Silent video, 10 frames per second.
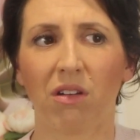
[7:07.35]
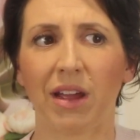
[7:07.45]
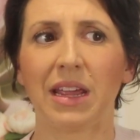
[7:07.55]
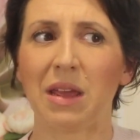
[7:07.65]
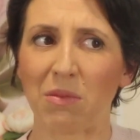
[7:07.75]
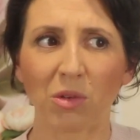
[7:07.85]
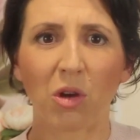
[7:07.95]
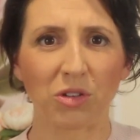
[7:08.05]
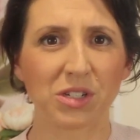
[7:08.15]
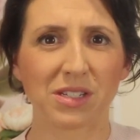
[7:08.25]
I am
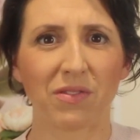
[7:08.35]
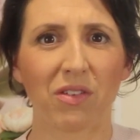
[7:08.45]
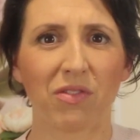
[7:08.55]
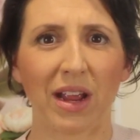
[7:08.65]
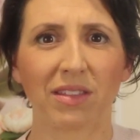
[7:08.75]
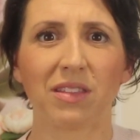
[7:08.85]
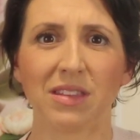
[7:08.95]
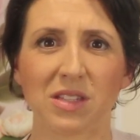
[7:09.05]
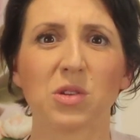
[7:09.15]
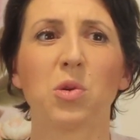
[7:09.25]
conscious of the fact that
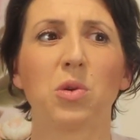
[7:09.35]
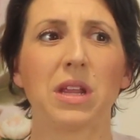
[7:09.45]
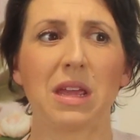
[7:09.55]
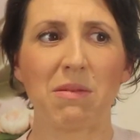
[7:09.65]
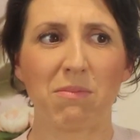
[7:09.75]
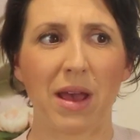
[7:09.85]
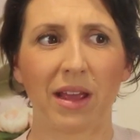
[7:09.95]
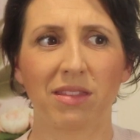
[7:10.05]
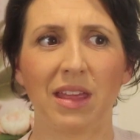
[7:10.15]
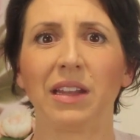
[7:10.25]
this could
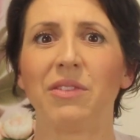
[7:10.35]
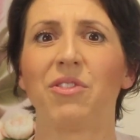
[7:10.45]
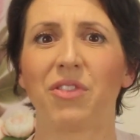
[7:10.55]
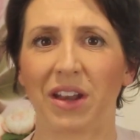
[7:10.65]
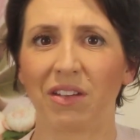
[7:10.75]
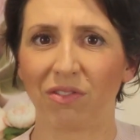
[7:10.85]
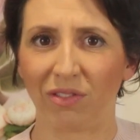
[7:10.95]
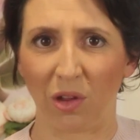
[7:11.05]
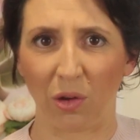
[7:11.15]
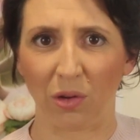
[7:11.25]
impact their lymphatic
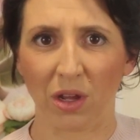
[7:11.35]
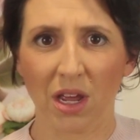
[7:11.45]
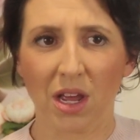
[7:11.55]
flow.